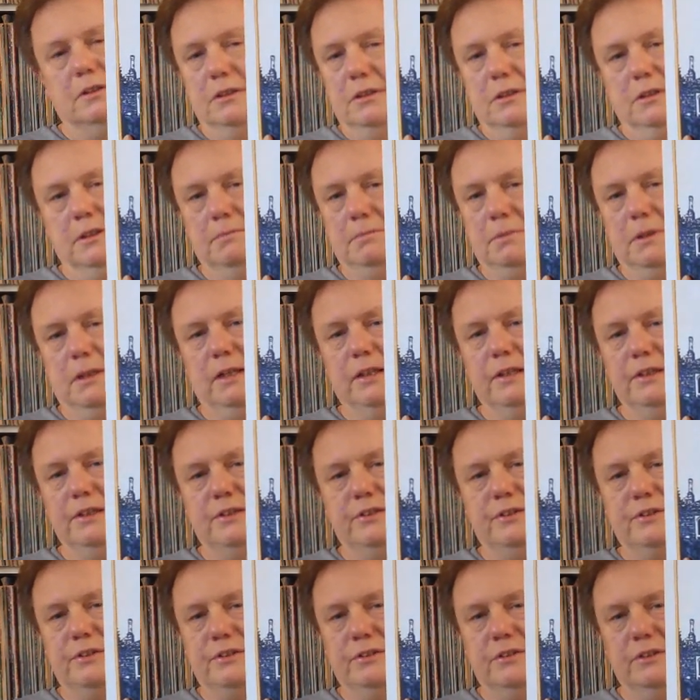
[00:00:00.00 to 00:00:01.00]
He
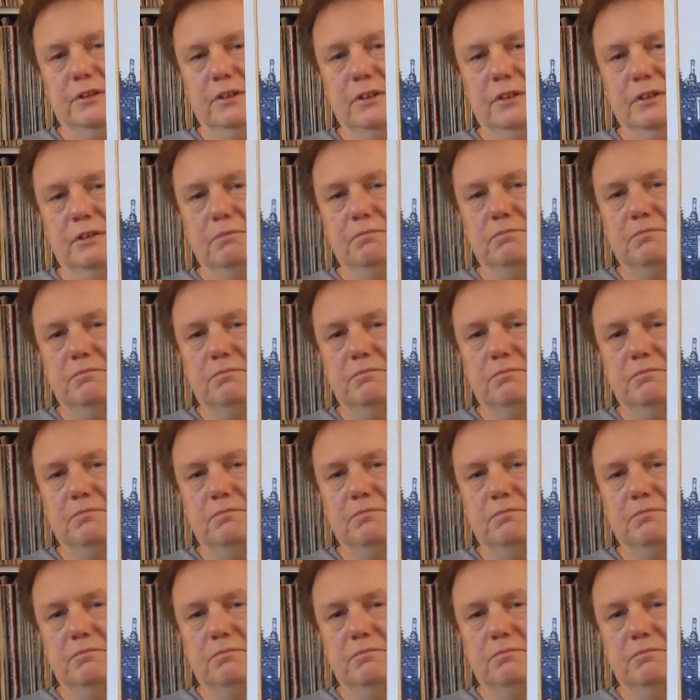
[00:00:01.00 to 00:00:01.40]
plays, you know,